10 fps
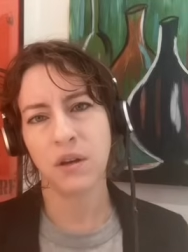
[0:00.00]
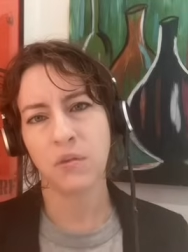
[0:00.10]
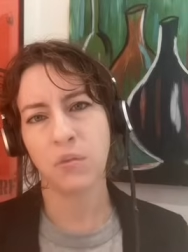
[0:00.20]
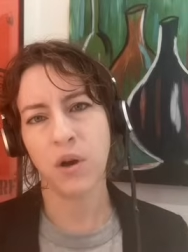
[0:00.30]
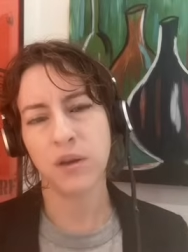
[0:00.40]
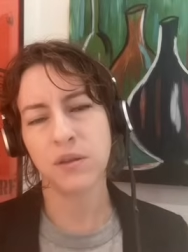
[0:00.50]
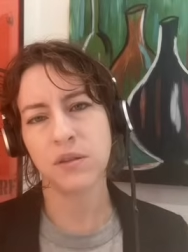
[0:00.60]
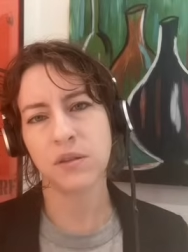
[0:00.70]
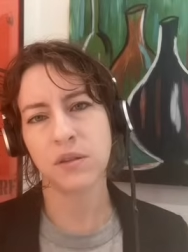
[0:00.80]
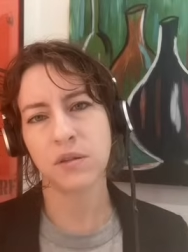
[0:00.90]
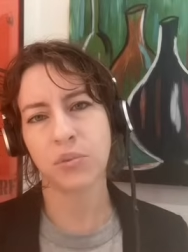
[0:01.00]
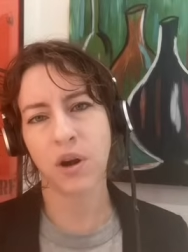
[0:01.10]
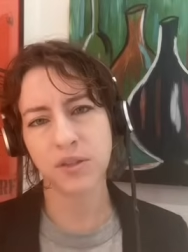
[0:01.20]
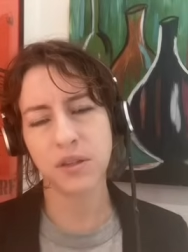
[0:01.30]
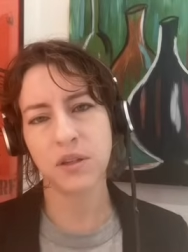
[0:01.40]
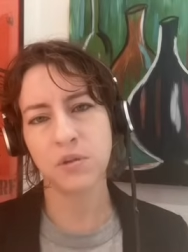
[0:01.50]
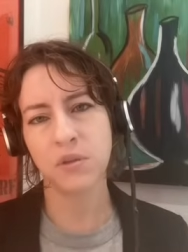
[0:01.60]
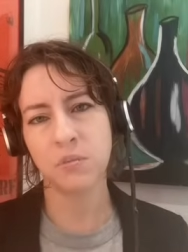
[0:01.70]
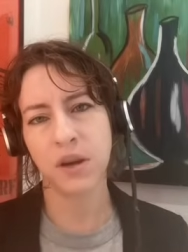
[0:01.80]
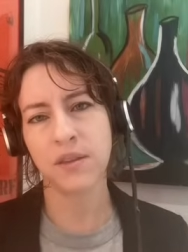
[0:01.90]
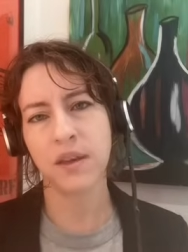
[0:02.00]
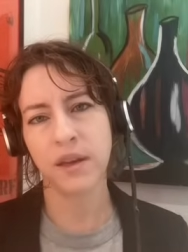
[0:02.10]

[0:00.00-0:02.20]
was prosecuted by the